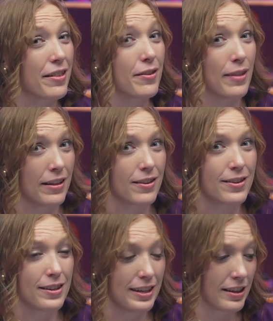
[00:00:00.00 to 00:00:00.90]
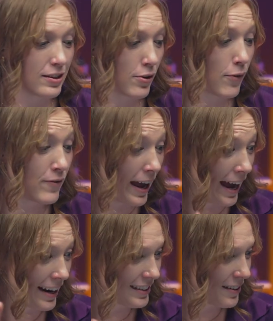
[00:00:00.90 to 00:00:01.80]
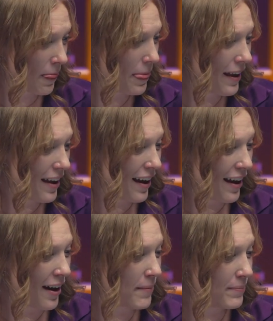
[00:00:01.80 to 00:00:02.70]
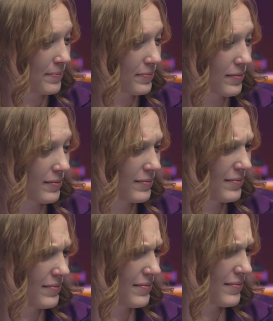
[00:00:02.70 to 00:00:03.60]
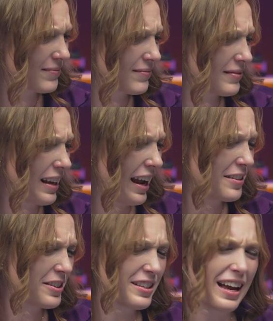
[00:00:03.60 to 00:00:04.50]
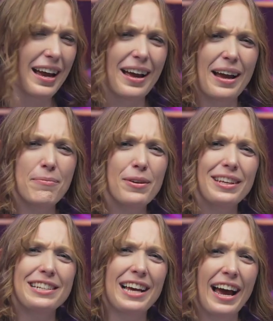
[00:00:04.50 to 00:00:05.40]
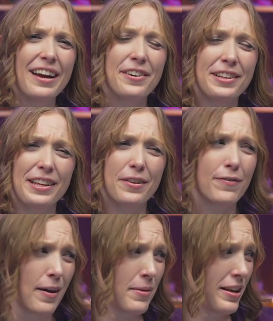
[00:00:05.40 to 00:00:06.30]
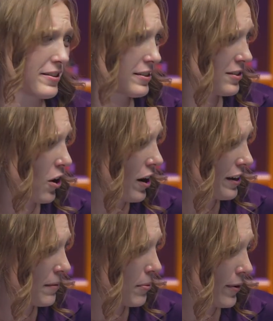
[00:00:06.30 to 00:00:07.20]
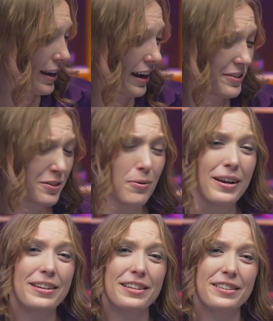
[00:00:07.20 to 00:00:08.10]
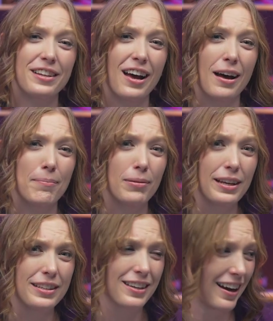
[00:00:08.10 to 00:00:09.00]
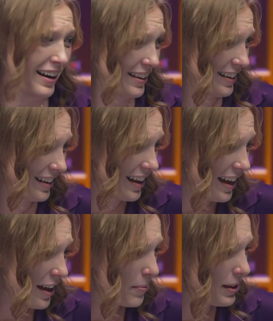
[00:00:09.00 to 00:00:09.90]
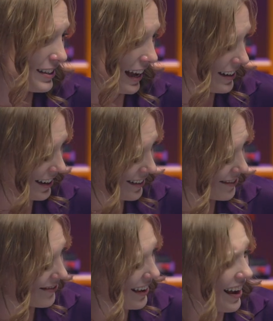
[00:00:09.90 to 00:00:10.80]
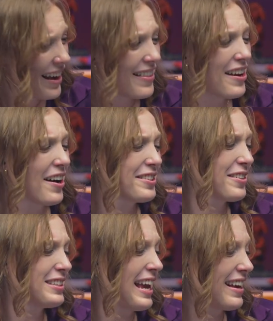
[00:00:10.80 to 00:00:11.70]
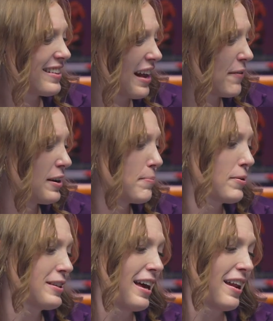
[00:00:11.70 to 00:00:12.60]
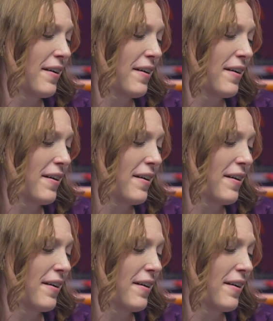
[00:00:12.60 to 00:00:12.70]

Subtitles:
a statistical fact. Um, I'm really tired of this feminist talking point. I just want it to stop. Please, God, please end it. They also take 70% of